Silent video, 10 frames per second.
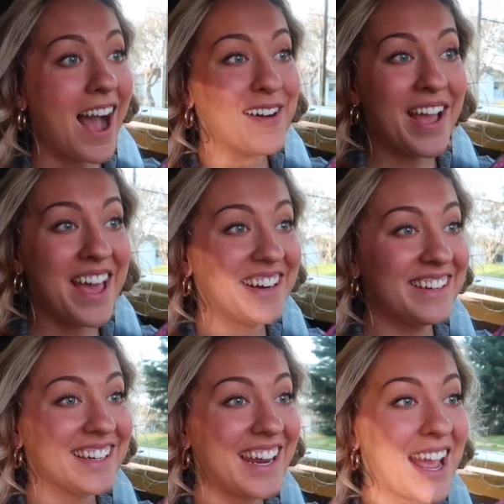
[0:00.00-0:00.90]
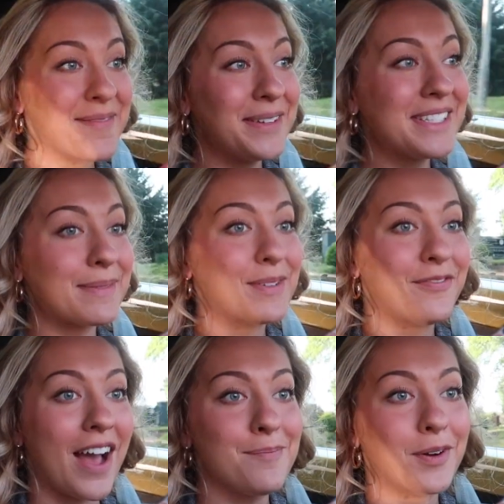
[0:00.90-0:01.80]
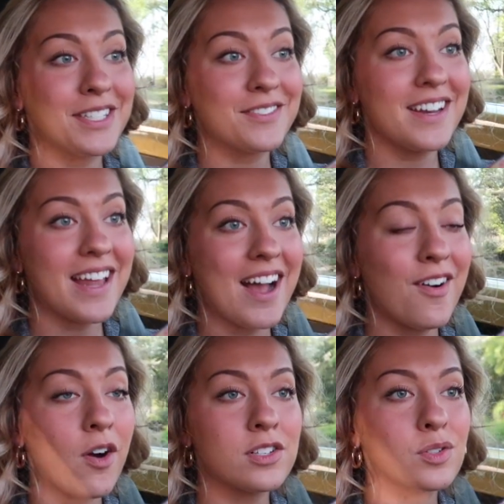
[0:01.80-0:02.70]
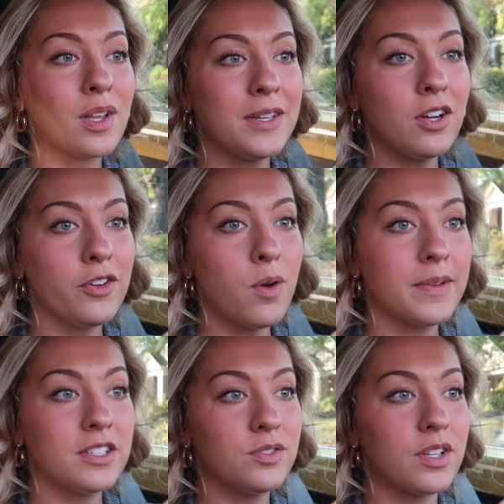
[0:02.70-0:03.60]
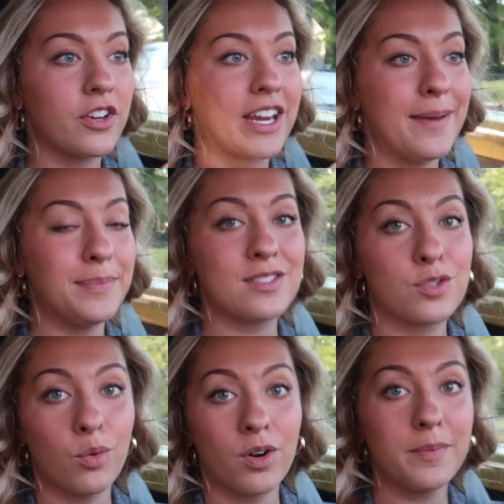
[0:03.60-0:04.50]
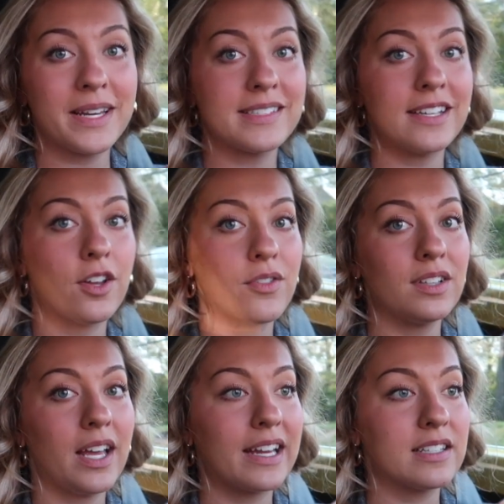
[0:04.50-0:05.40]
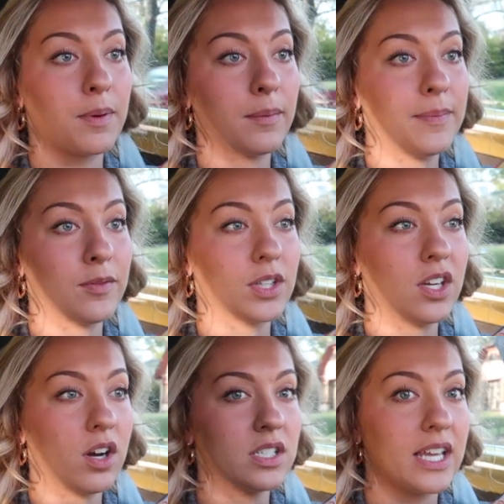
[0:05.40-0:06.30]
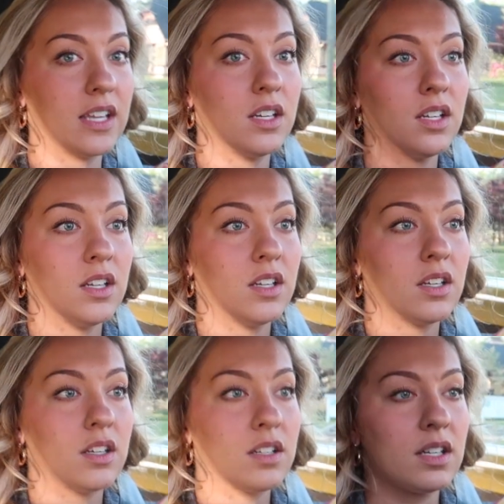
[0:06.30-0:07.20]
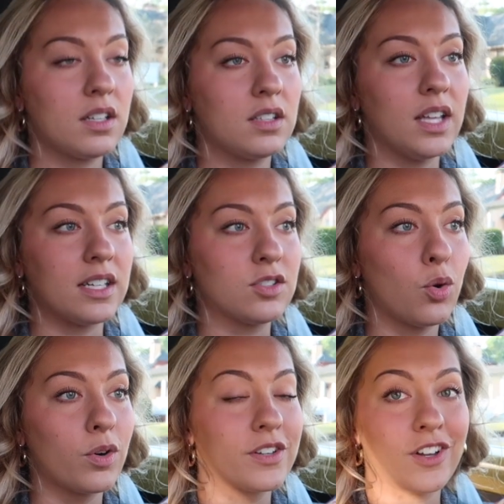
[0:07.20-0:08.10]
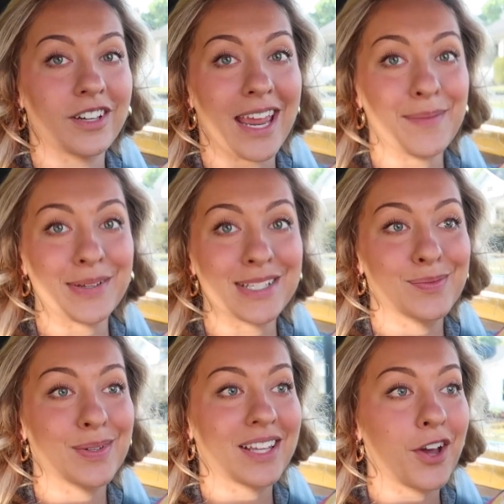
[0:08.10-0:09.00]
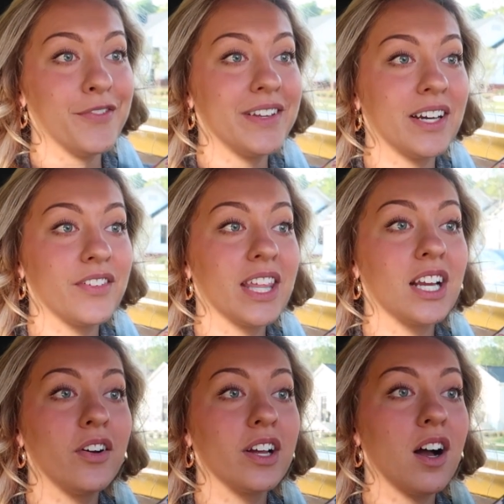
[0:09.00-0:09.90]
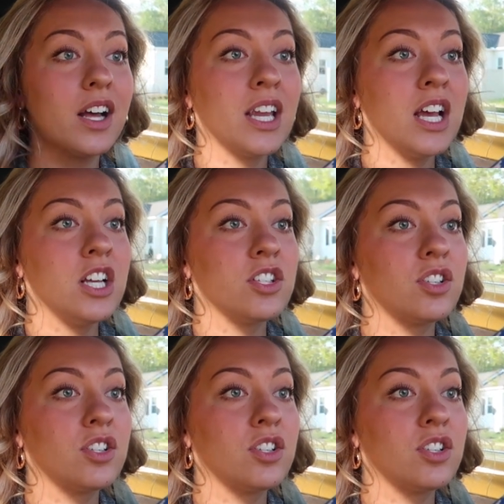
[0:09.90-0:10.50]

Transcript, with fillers: I'm headed into campus. I'm in Five Points right now. Also, let me know if you want me to do another campus tour because I know that like it's probably been really hard to get like tours on campus with COVID and everything going on.